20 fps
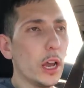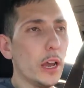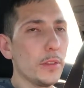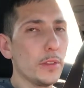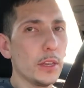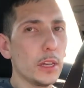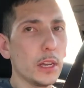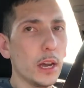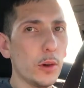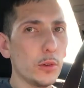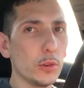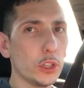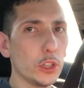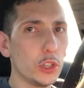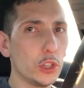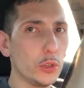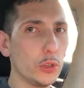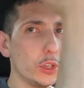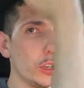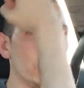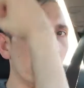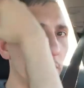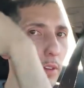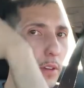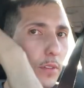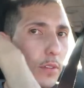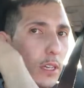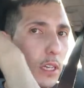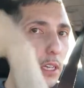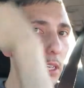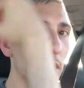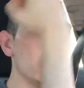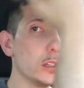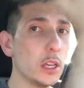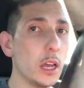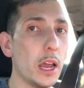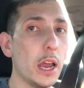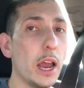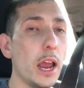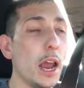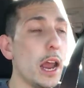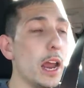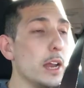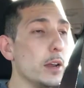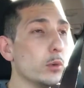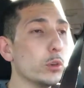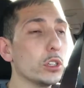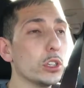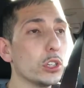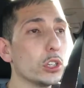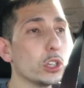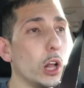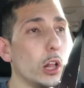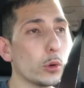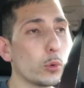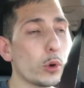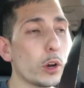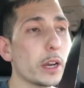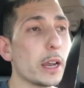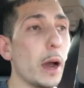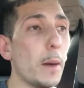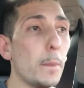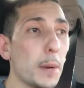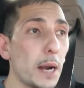I think I was just using 15s, and it was a solid workout.